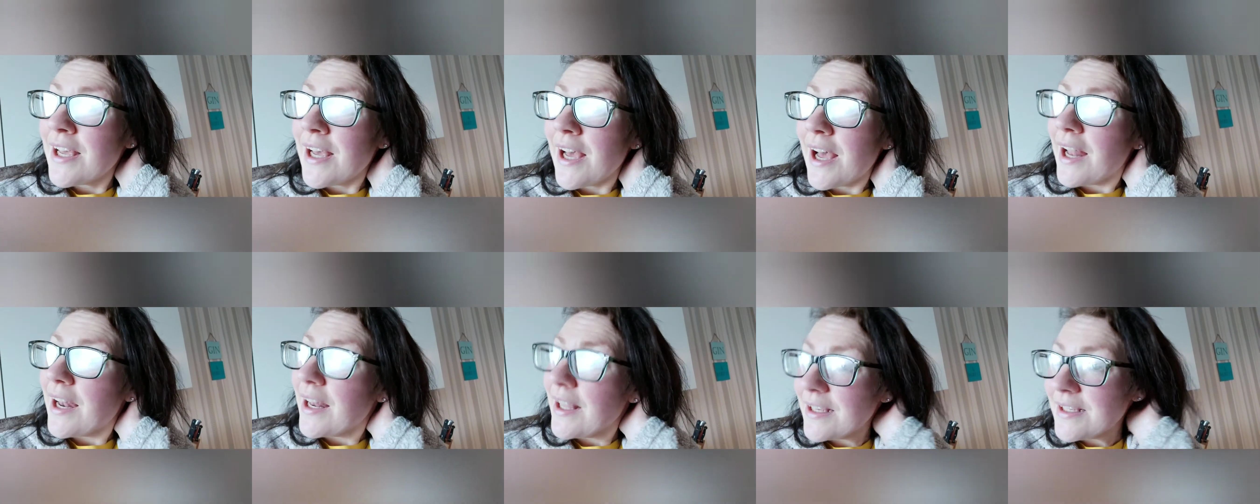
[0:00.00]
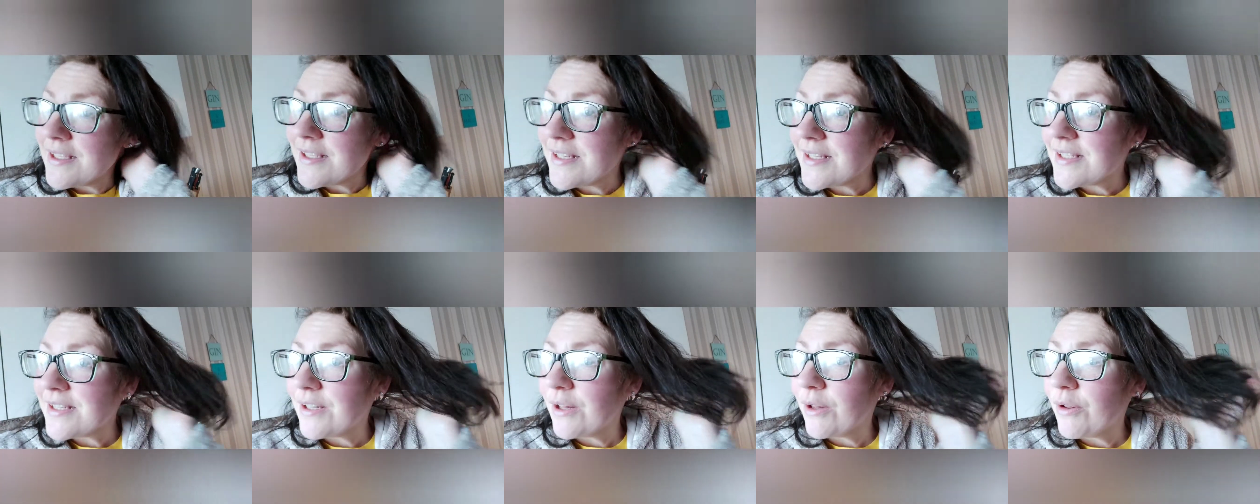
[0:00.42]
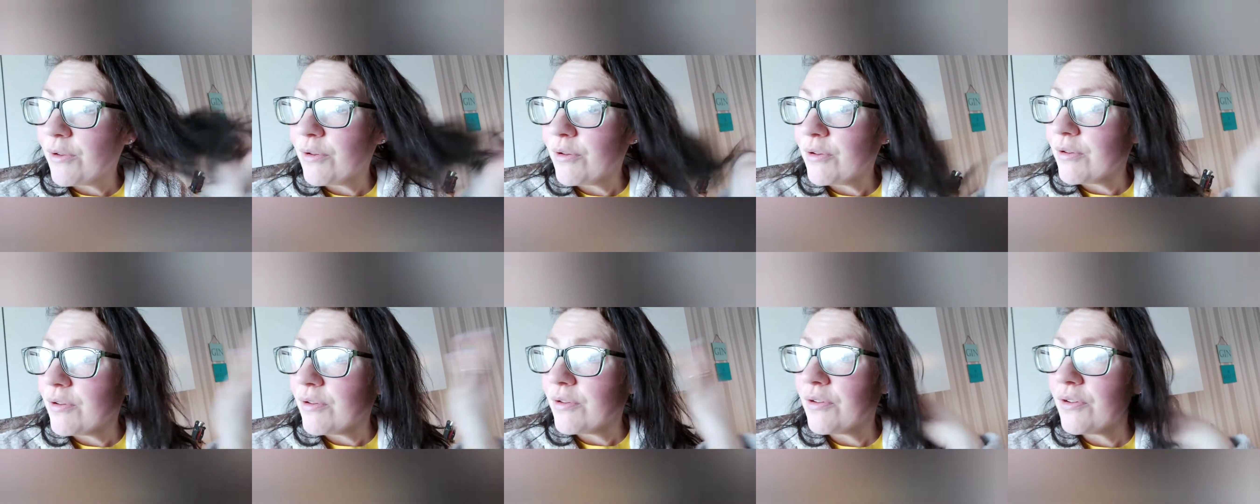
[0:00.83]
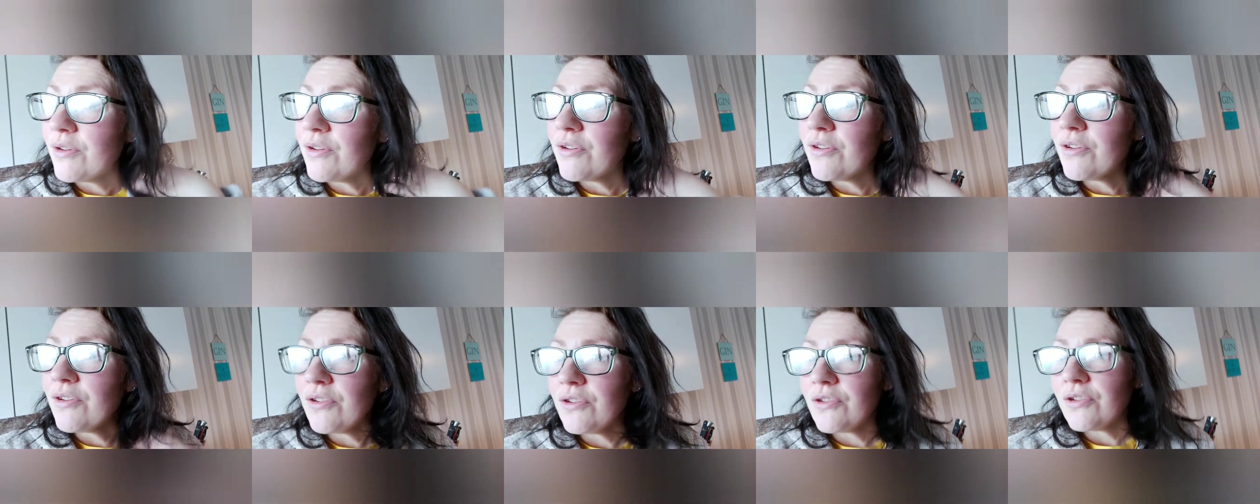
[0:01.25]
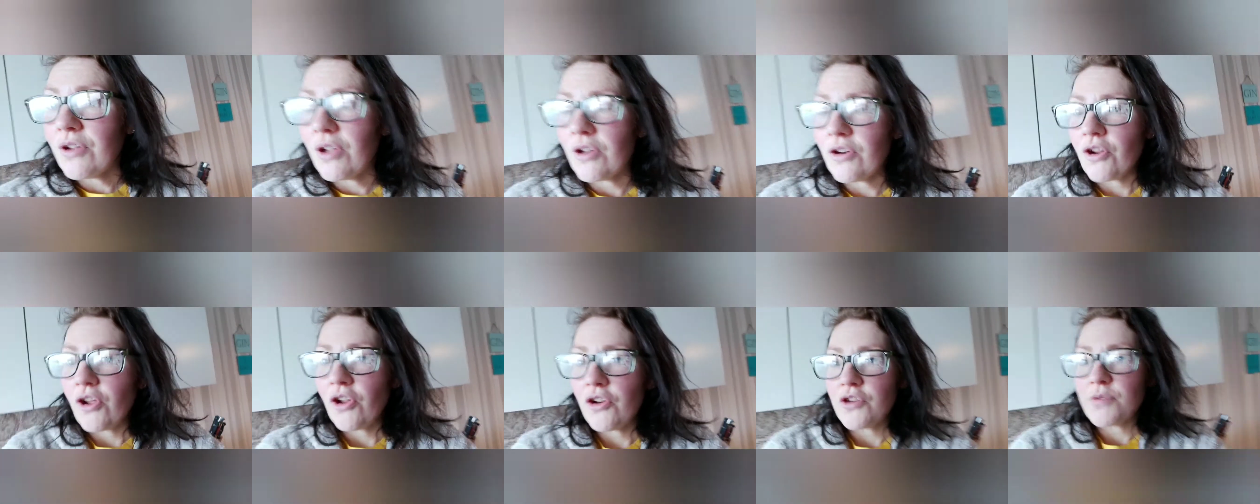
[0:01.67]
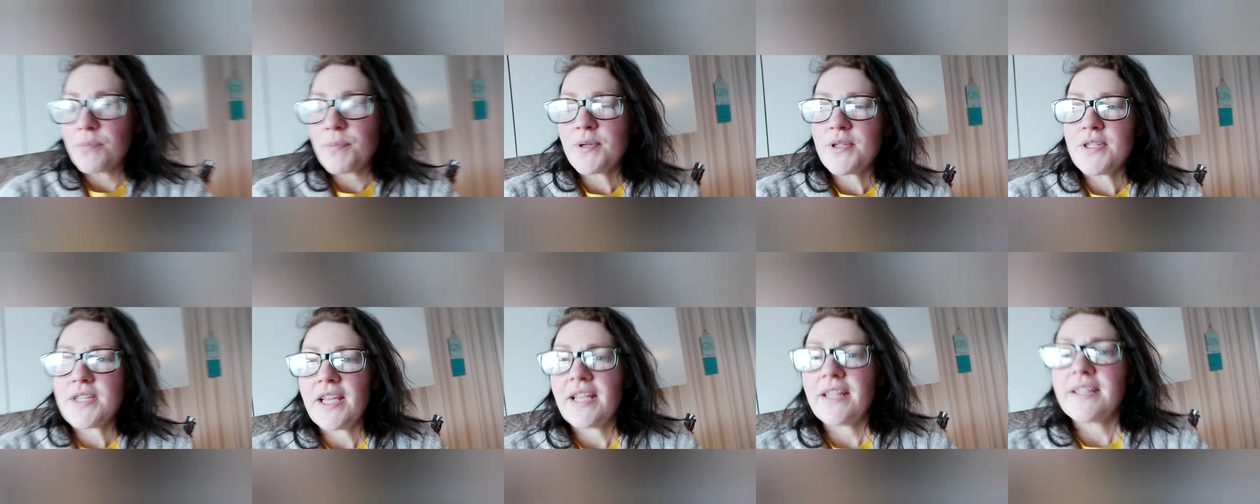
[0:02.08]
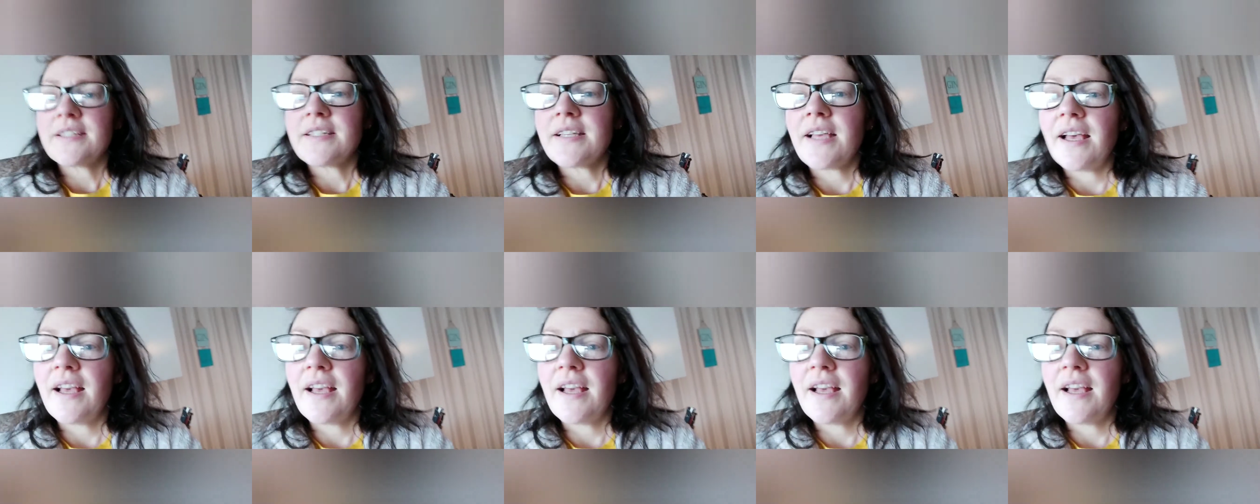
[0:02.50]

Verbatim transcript: Alex is still not hundred percent